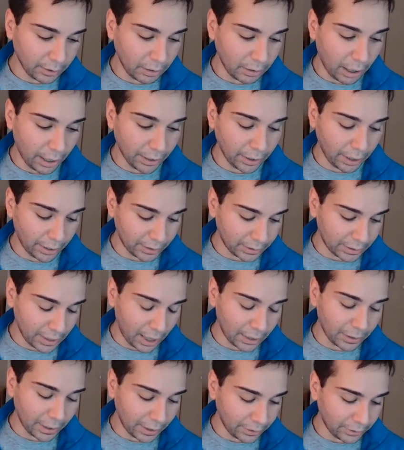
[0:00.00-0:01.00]
it's
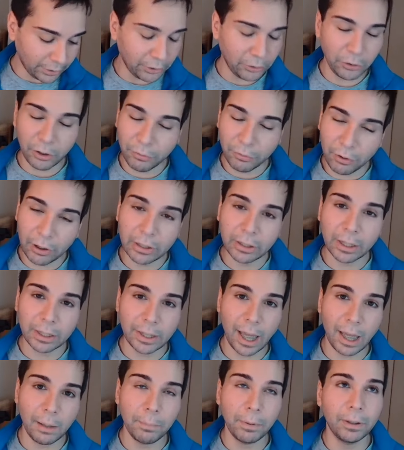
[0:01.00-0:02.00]
not letting the universe
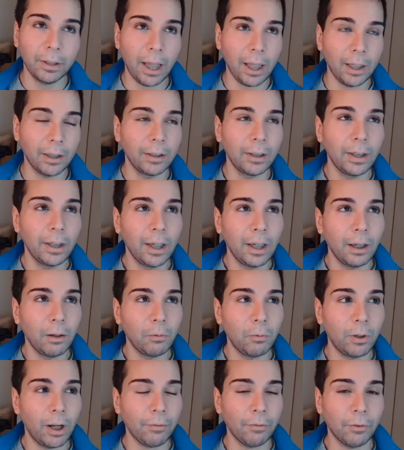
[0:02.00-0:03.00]
decide, but let
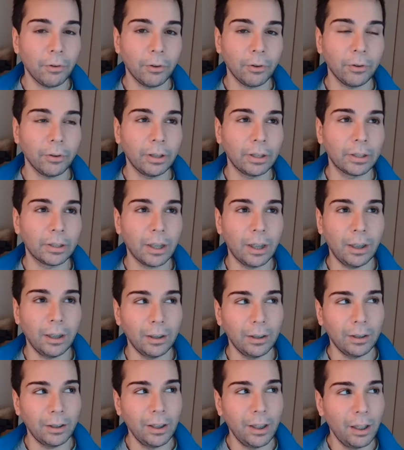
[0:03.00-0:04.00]
whatever is,
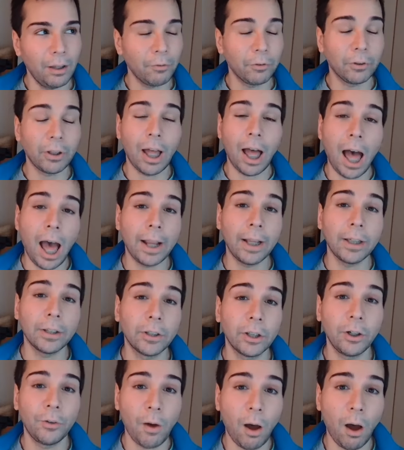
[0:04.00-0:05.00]
for the highest good
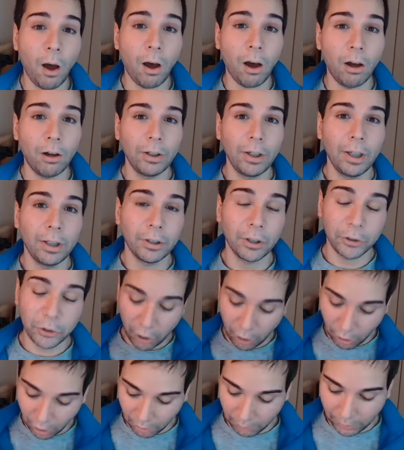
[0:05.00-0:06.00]
of all,
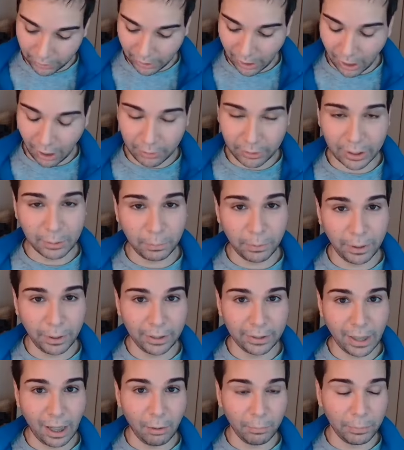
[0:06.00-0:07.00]
determine how this plays
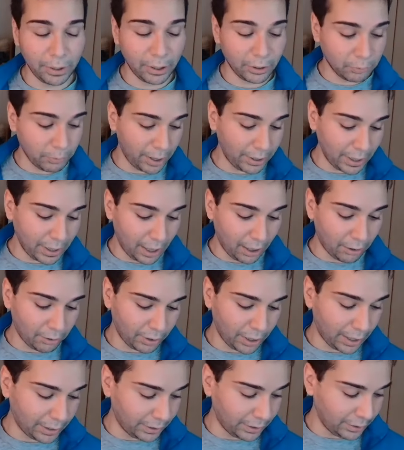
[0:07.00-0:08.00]
out. Because right now,
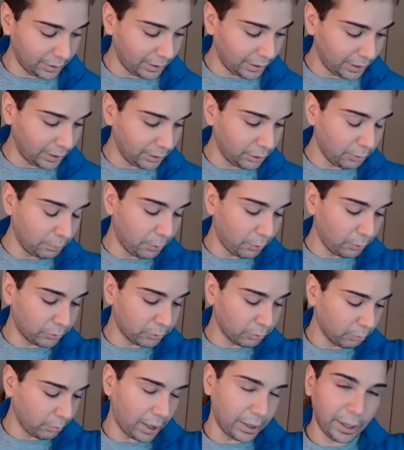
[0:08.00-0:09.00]
I see you both
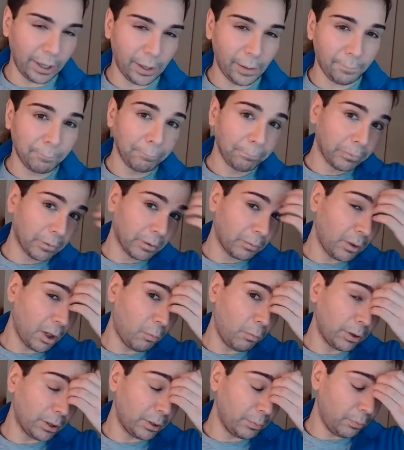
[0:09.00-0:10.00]
ready, no
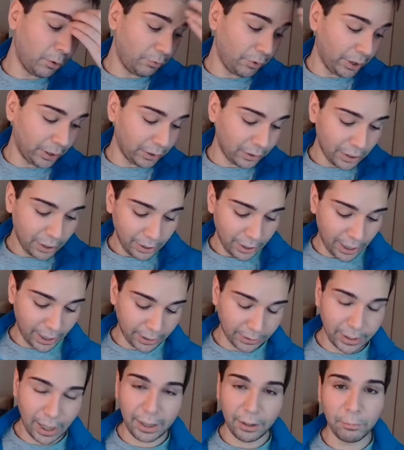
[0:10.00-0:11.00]
one's moving, and
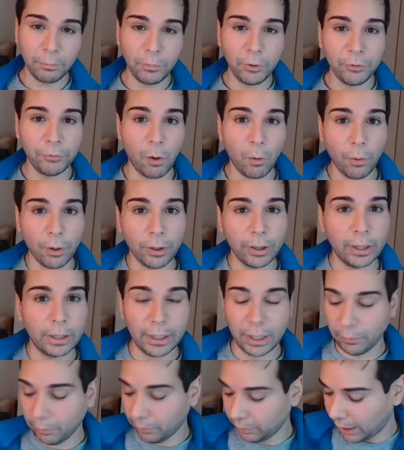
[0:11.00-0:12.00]
kind of move forward and
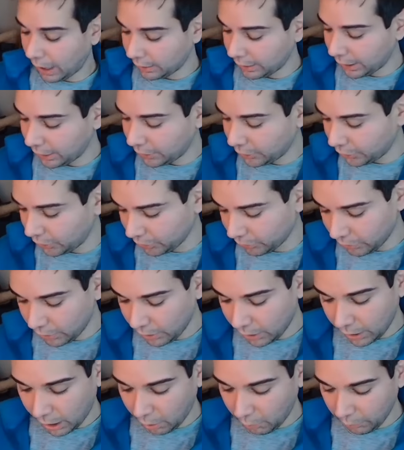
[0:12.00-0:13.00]
see where that leads you.
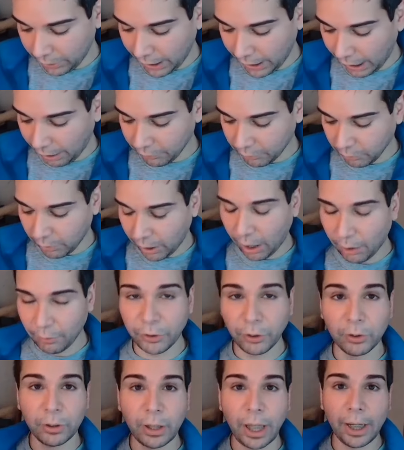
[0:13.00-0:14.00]
We have ground
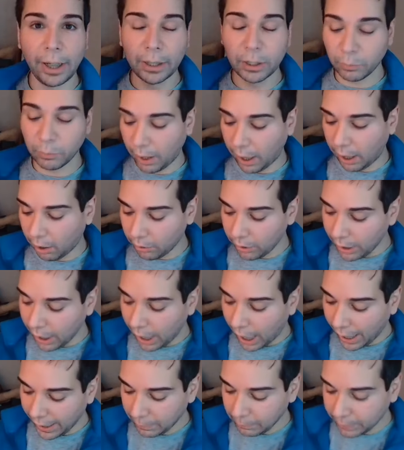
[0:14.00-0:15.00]
your light as well.
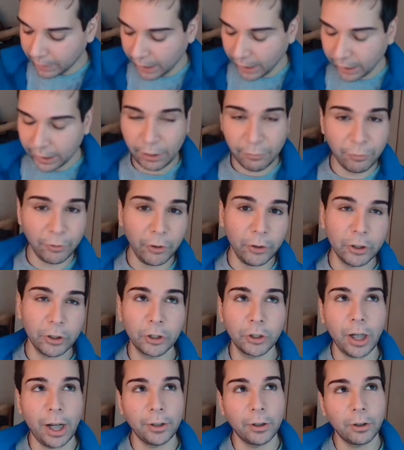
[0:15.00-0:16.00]
I am seeing a need for you to
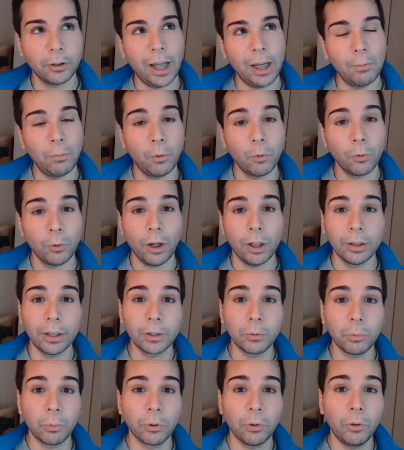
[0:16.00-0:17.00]
shine your light more on
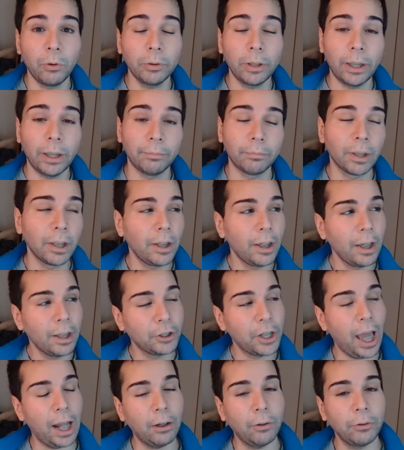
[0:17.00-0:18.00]
this world and
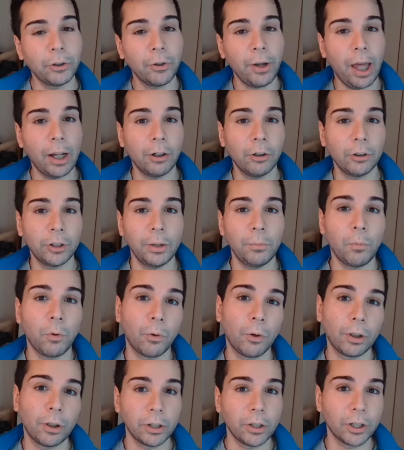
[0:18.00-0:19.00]
channel your energy more
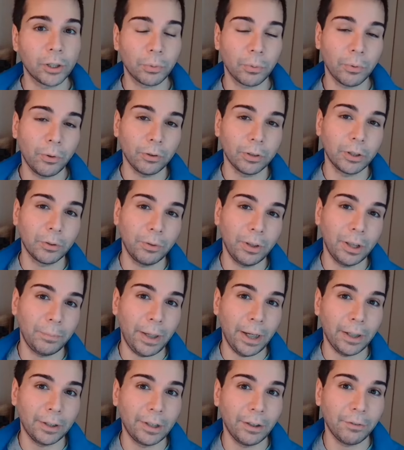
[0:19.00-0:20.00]
into this world to really
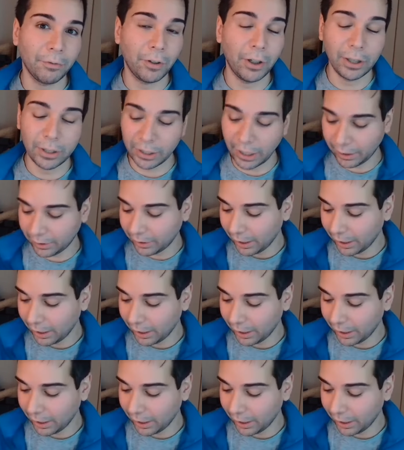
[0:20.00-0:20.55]
make a difference. And